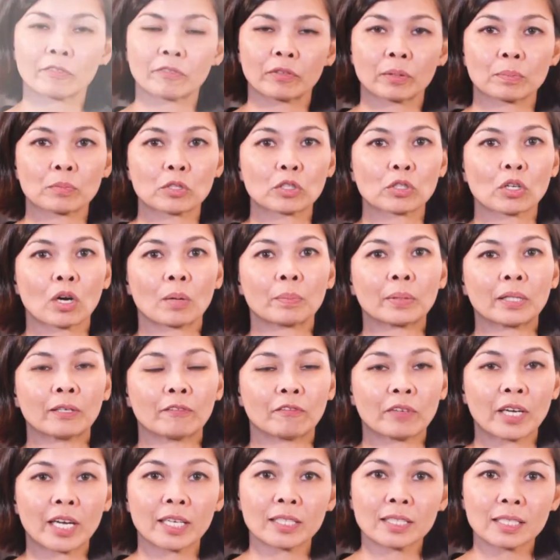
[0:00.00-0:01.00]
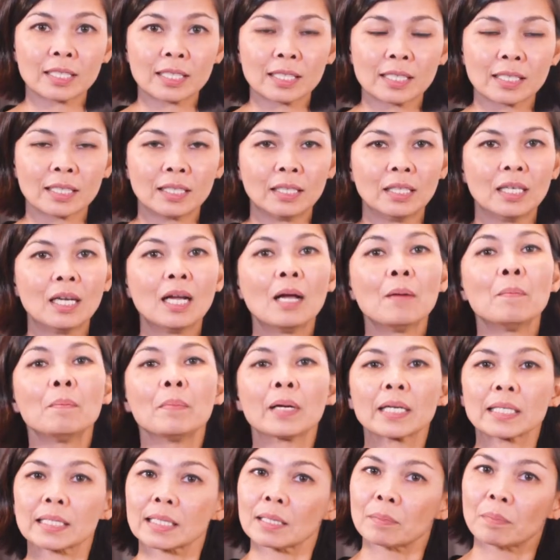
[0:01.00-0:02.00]
from storm events,
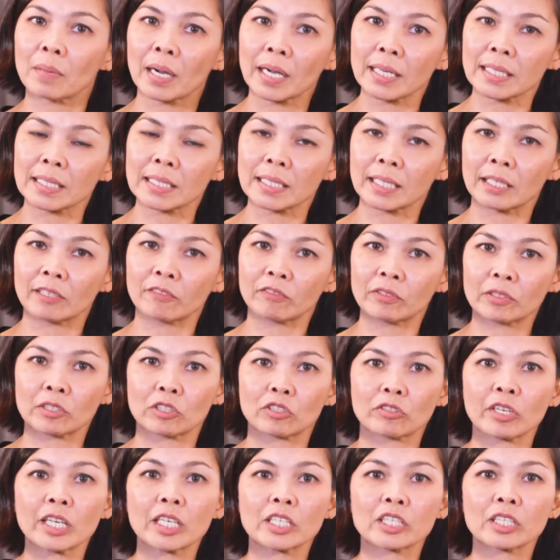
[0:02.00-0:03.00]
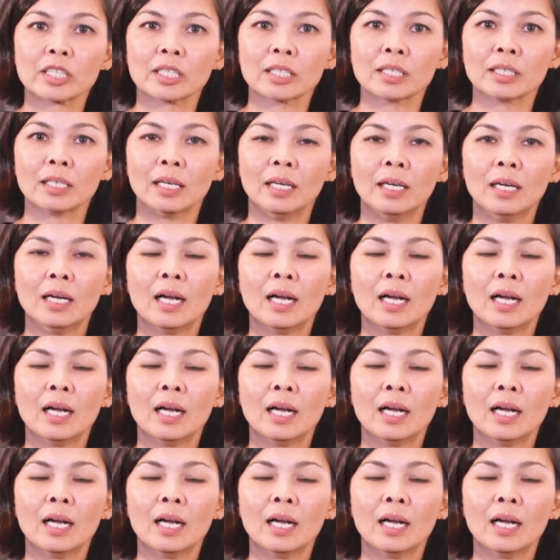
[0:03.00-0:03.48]
maximize infiltration,